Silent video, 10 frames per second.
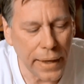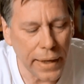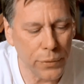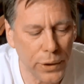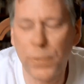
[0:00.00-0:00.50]
They
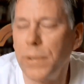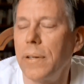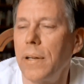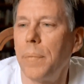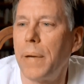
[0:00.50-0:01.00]
have different
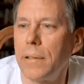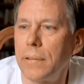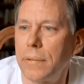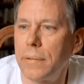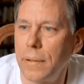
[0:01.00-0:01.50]

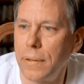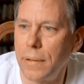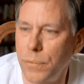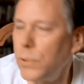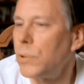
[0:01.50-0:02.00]
amounts
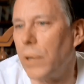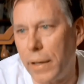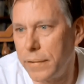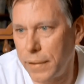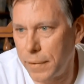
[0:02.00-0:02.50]
of
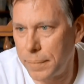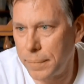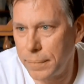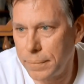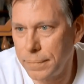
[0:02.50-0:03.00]
neutrons in
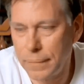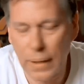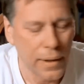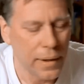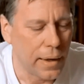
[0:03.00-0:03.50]

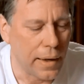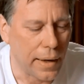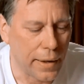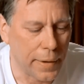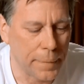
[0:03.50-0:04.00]

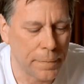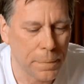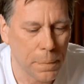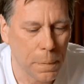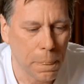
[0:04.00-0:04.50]
them.
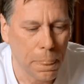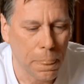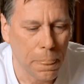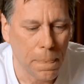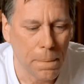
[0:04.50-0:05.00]

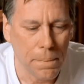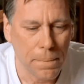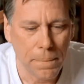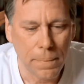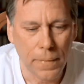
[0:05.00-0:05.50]

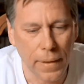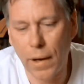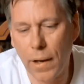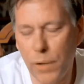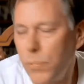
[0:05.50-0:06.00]
They
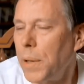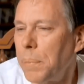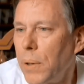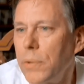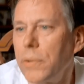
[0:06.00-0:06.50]
all have
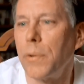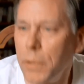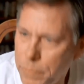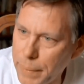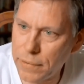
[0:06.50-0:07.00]
1
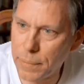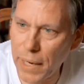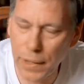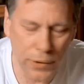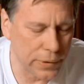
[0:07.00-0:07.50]
proton, which makes them
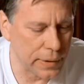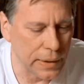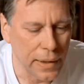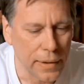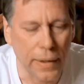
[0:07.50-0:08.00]
hydrogen.
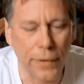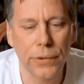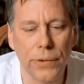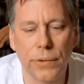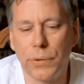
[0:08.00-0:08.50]
Now,
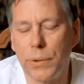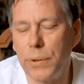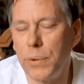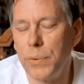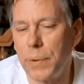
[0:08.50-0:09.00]
this is
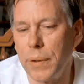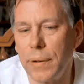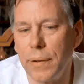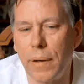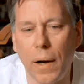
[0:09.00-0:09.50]
true
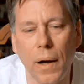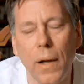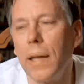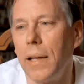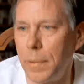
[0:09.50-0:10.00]
for
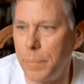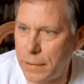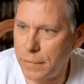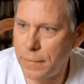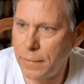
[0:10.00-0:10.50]
all
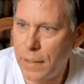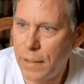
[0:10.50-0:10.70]
elements.